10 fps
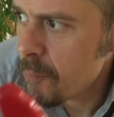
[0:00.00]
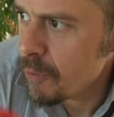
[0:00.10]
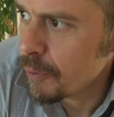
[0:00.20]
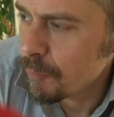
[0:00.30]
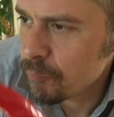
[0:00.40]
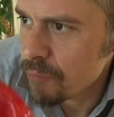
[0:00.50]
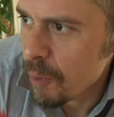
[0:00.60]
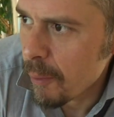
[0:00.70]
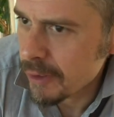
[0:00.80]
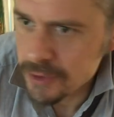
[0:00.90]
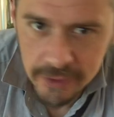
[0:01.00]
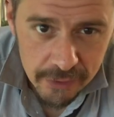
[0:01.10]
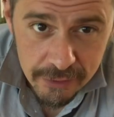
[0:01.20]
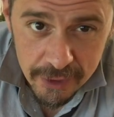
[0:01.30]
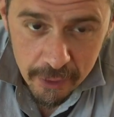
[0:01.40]
Or, no, actually in the
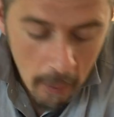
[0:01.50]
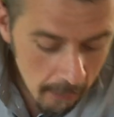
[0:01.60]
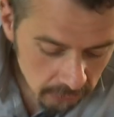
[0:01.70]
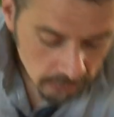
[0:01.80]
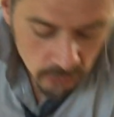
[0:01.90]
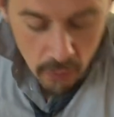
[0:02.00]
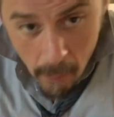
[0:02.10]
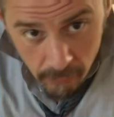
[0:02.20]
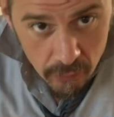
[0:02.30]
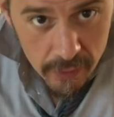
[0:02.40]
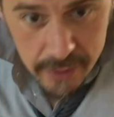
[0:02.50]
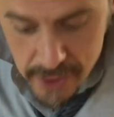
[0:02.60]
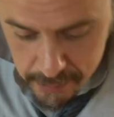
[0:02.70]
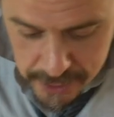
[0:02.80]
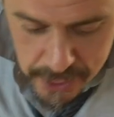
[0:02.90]
sink. I'm gonna
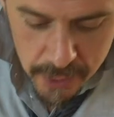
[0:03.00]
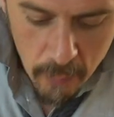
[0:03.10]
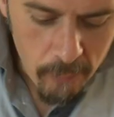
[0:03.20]
chop this too.